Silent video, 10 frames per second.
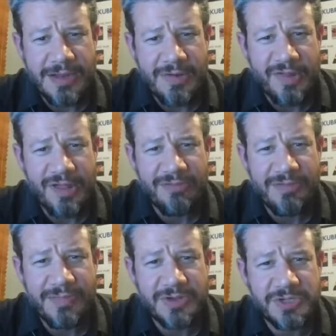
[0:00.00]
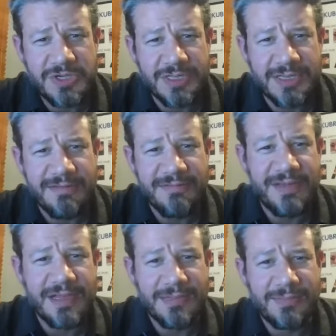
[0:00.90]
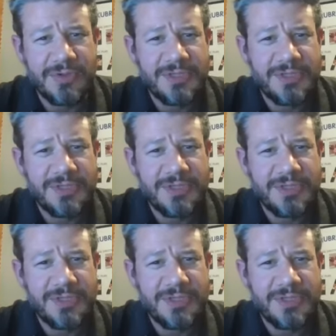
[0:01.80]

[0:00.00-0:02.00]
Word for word: yourself emotionally available